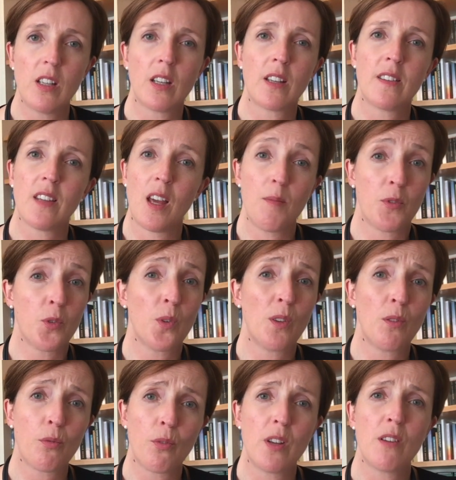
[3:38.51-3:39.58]
it can take between
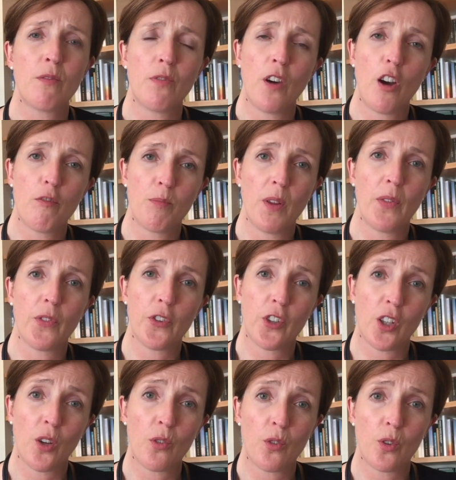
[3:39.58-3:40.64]
3 and 5 months to
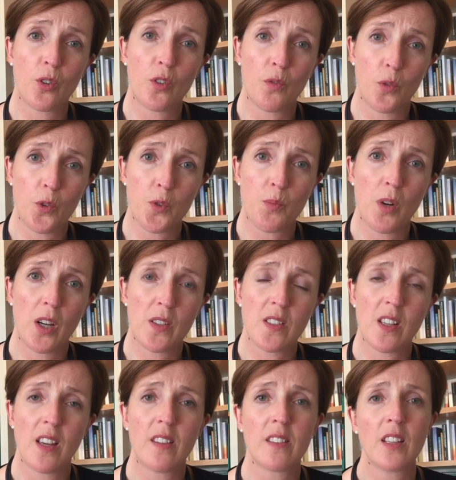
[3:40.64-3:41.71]
go through a divorce
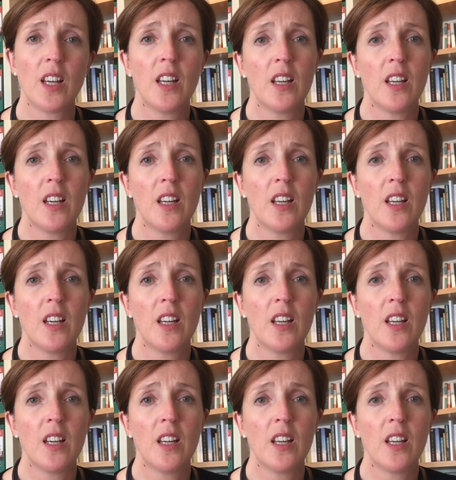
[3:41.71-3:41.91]
process,